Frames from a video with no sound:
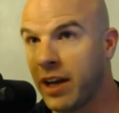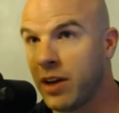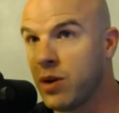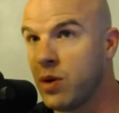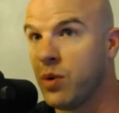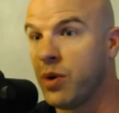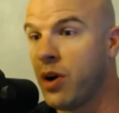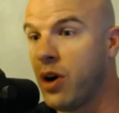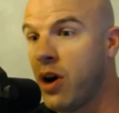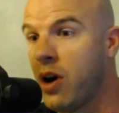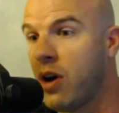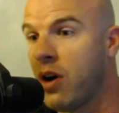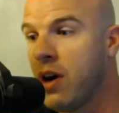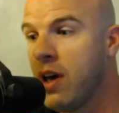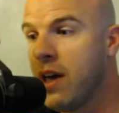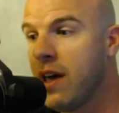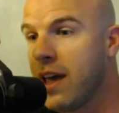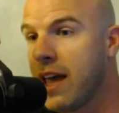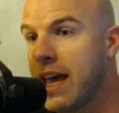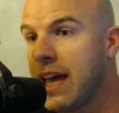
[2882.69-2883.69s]
I can do it
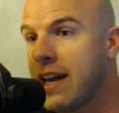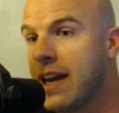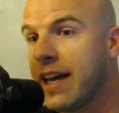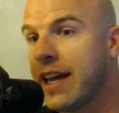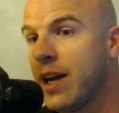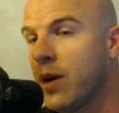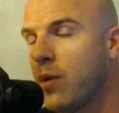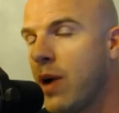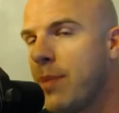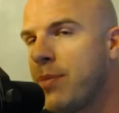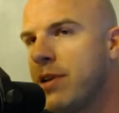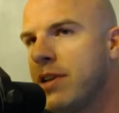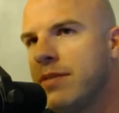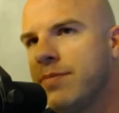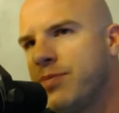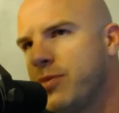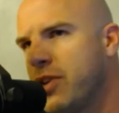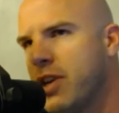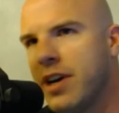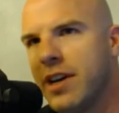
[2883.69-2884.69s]
all, and I get a
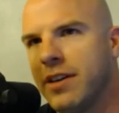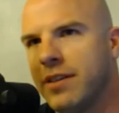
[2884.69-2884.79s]
weapon.